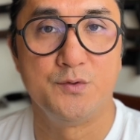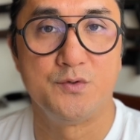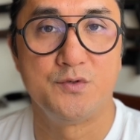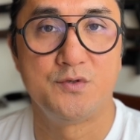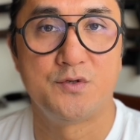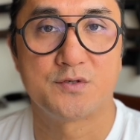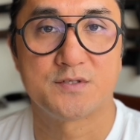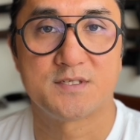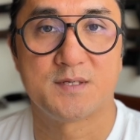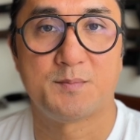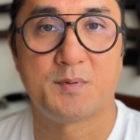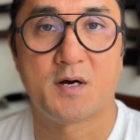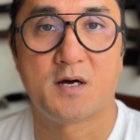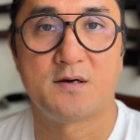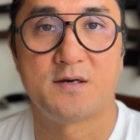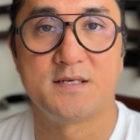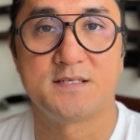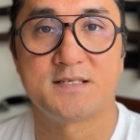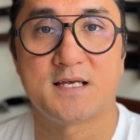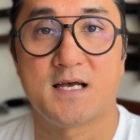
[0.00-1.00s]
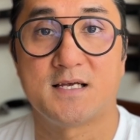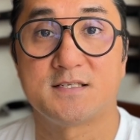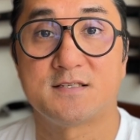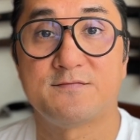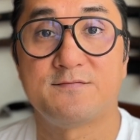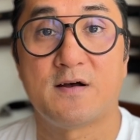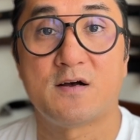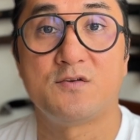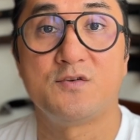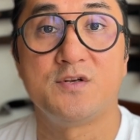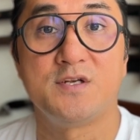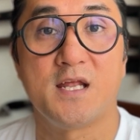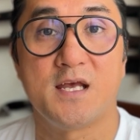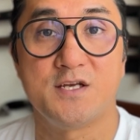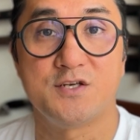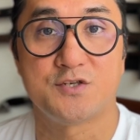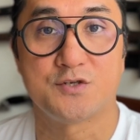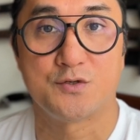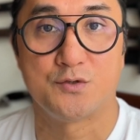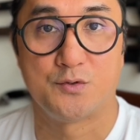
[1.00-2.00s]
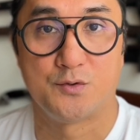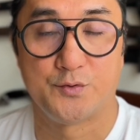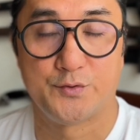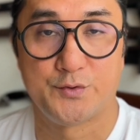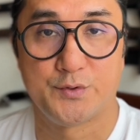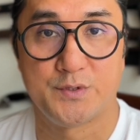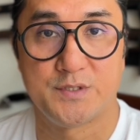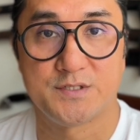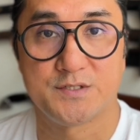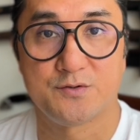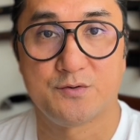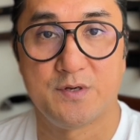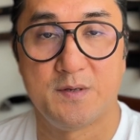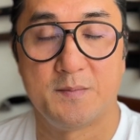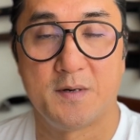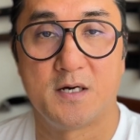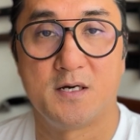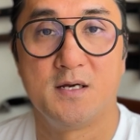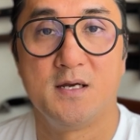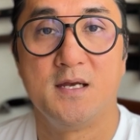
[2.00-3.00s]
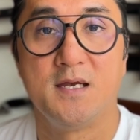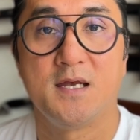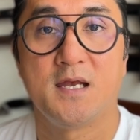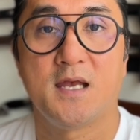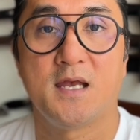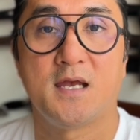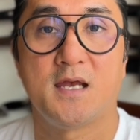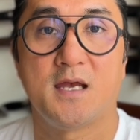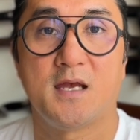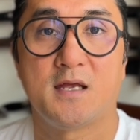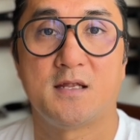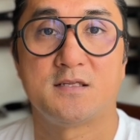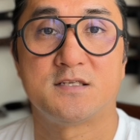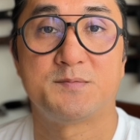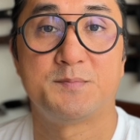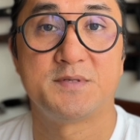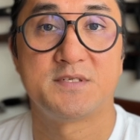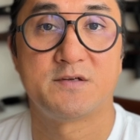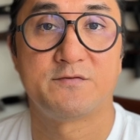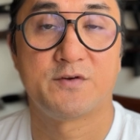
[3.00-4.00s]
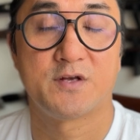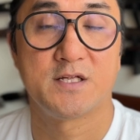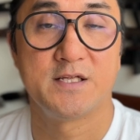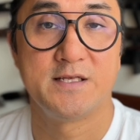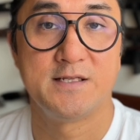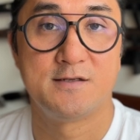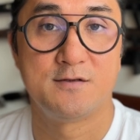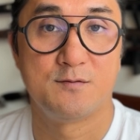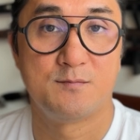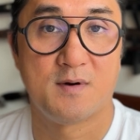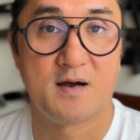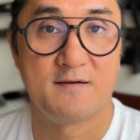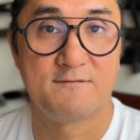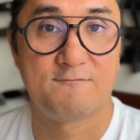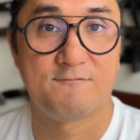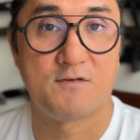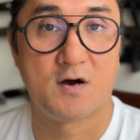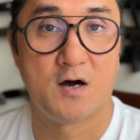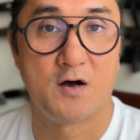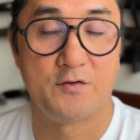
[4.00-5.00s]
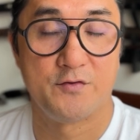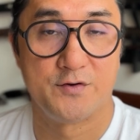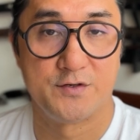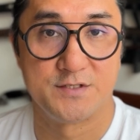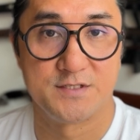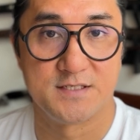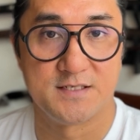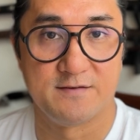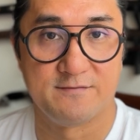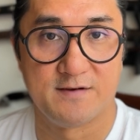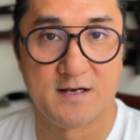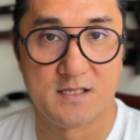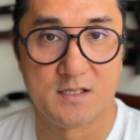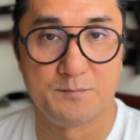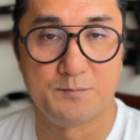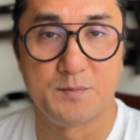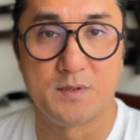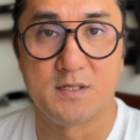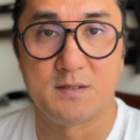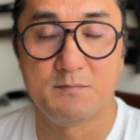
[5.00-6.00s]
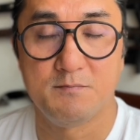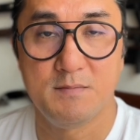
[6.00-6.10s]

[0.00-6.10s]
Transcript: Dosipares as foundational to Eskrima and specifically to my father's development.